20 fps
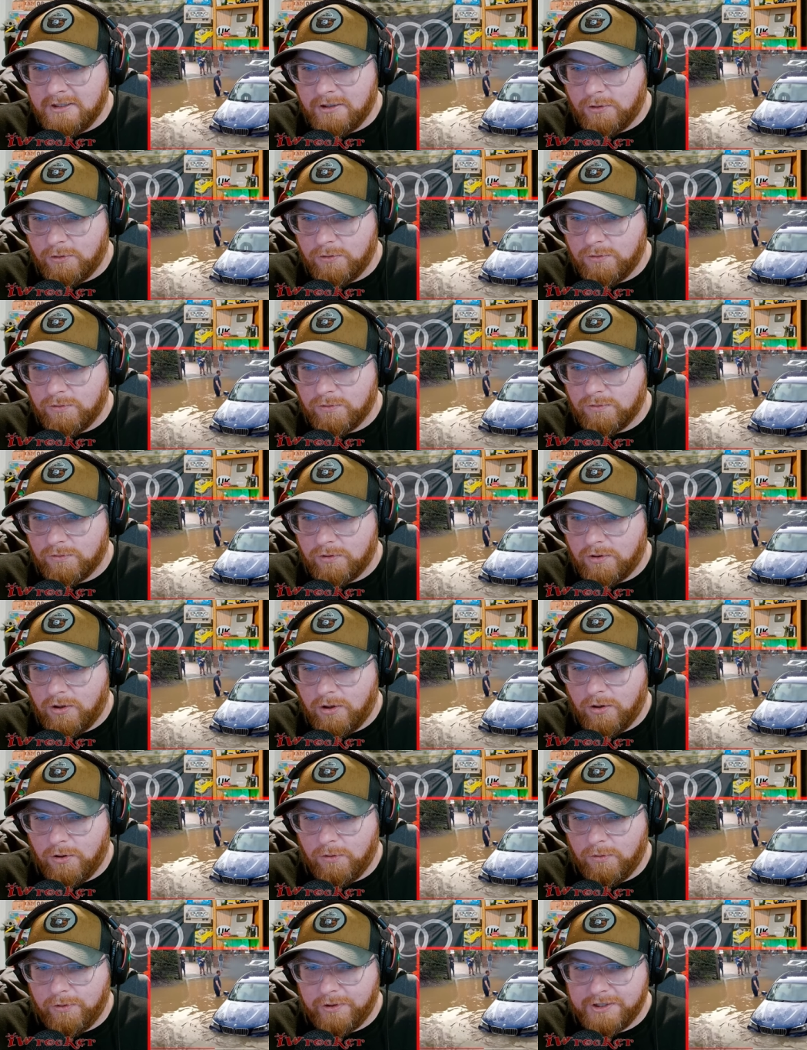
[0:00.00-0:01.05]
Oh,
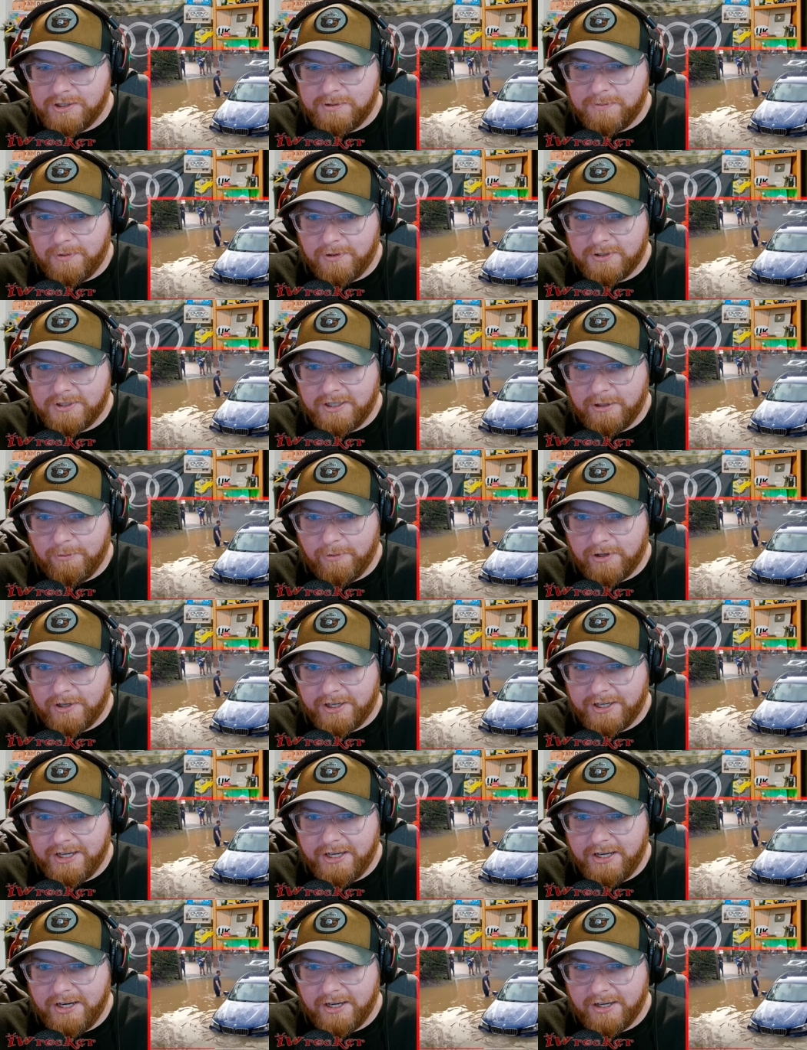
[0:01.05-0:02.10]
holy smokes, they weren't
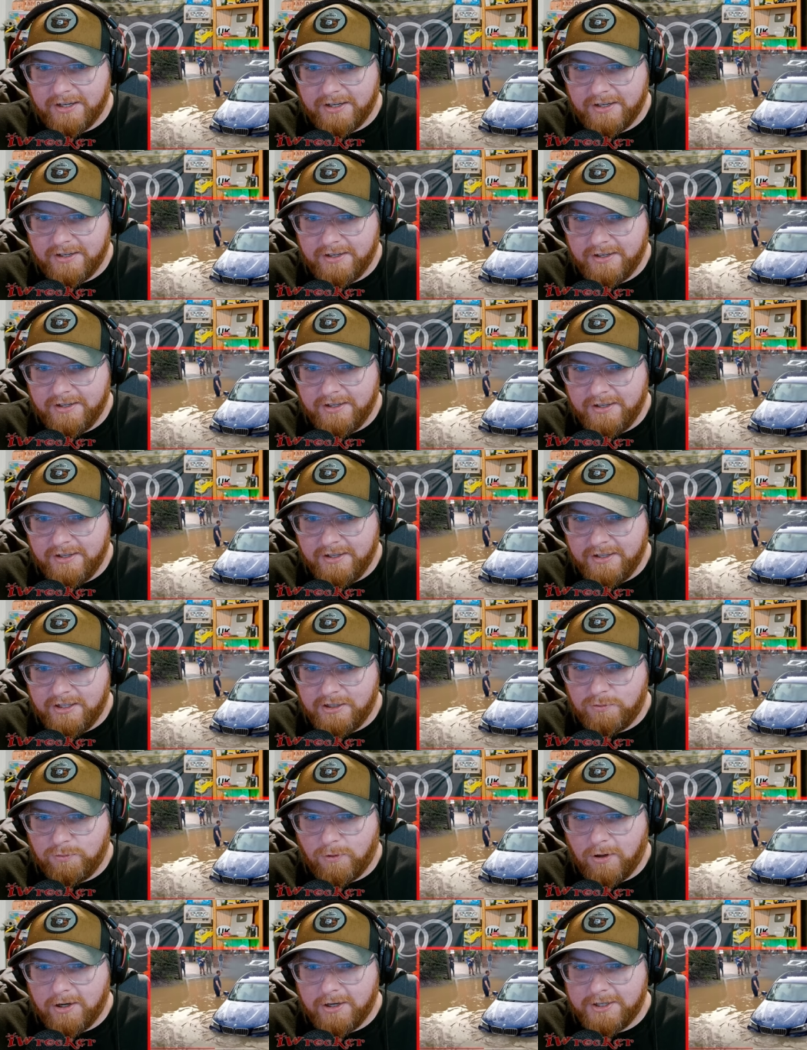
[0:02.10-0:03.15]
kidding.
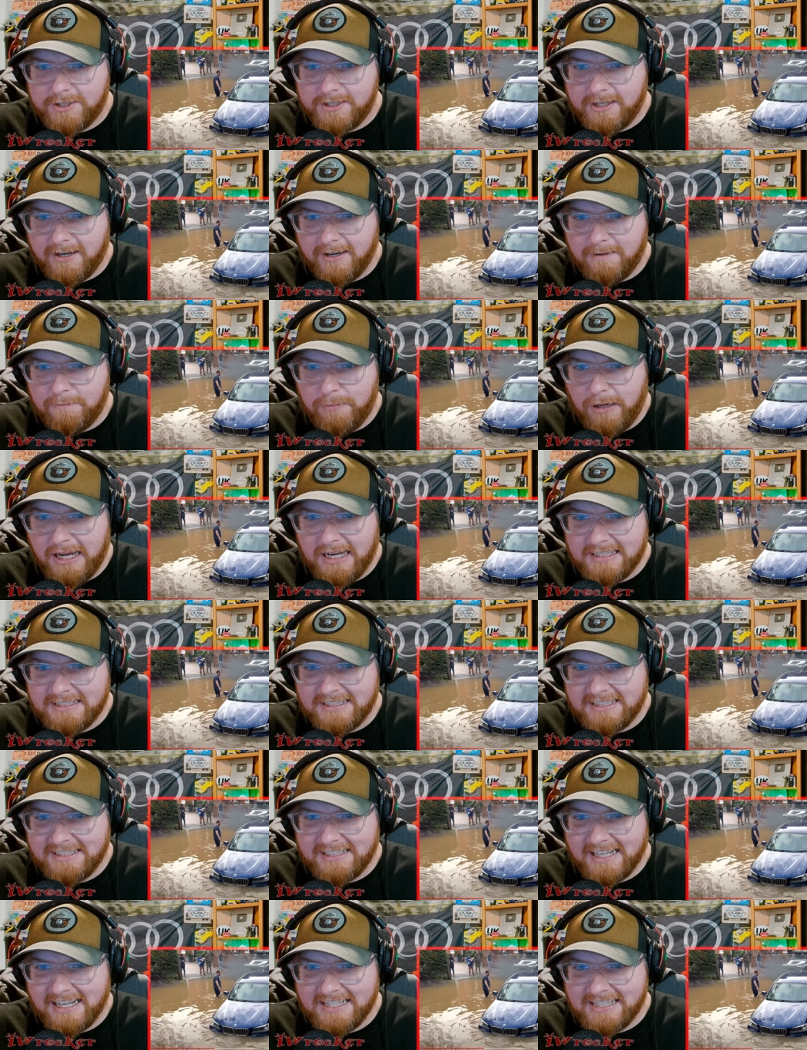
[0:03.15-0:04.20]
This water's up past
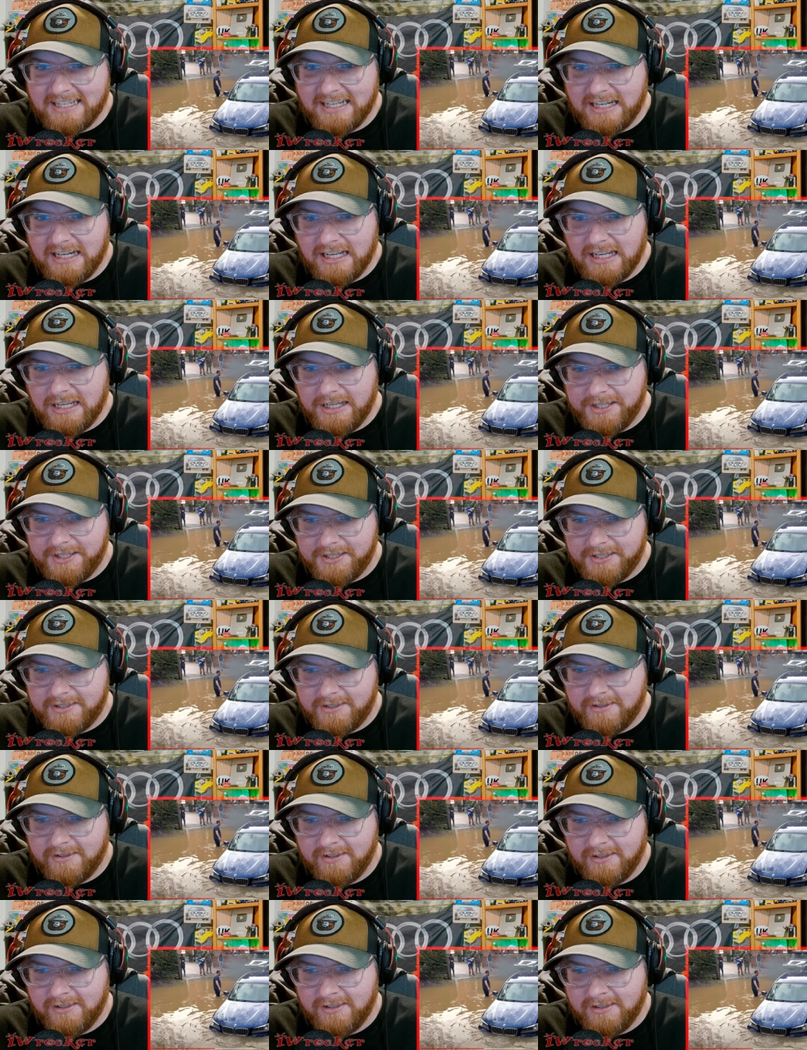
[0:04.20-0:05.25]
this guy's knees.
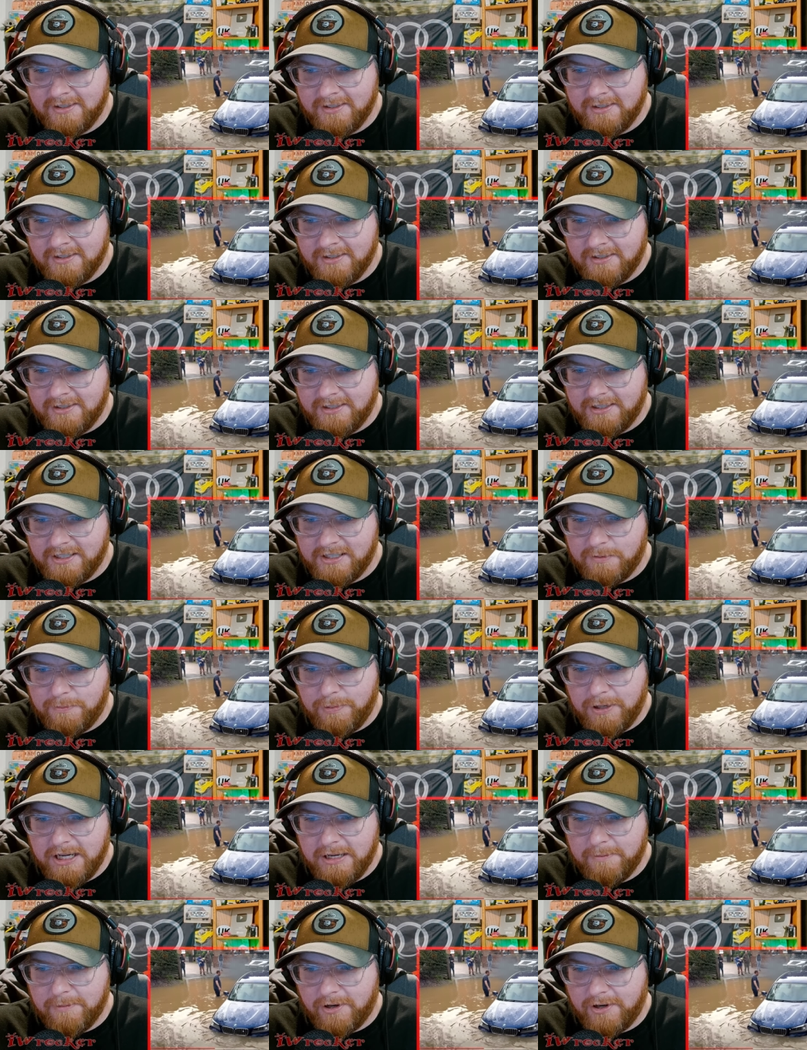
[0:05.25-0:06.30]
This
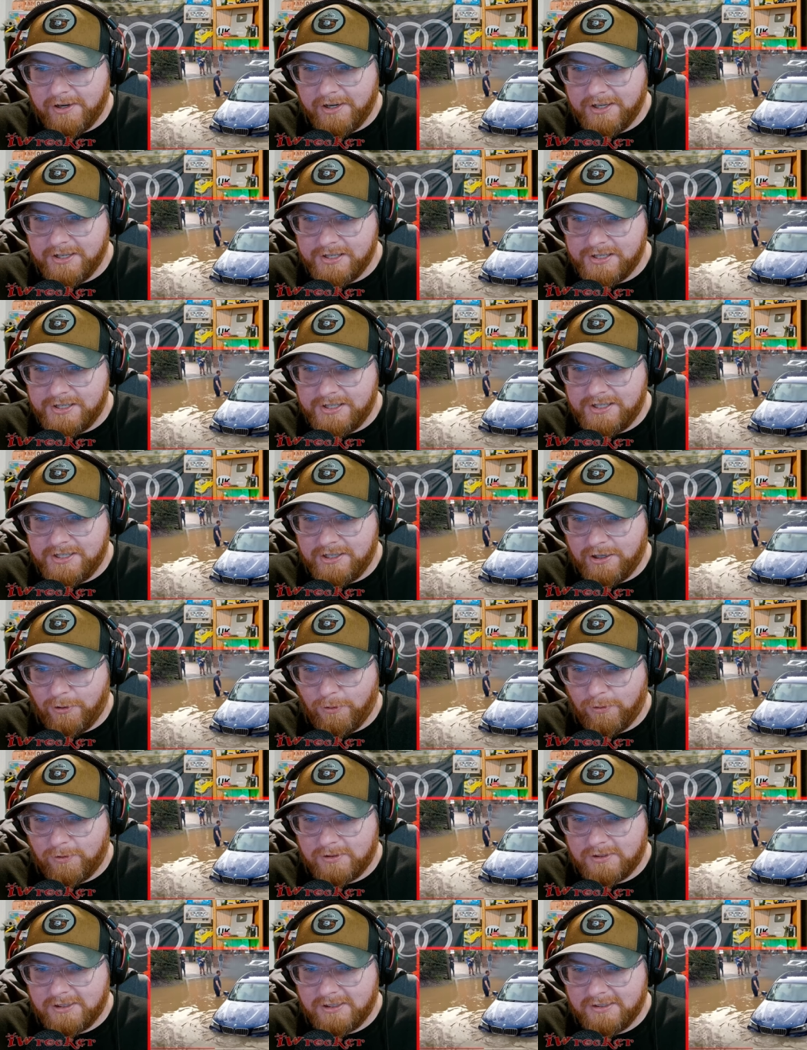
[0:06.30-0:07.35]
beamer is
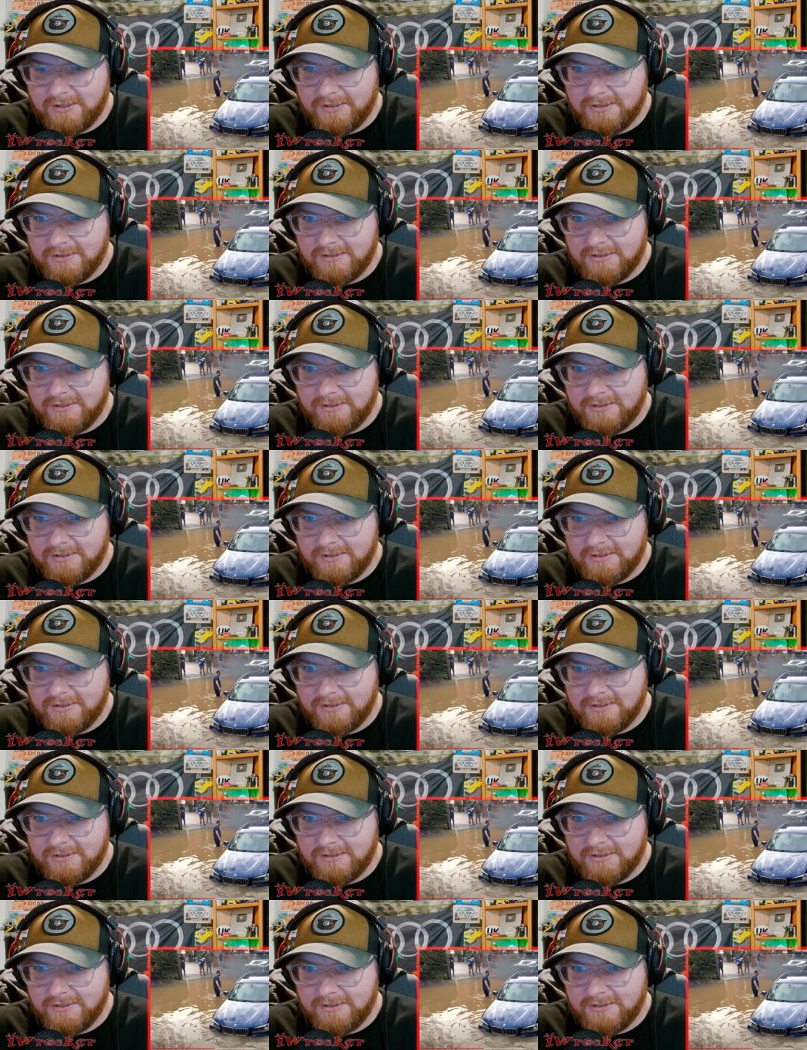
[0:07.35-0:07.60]
soaked.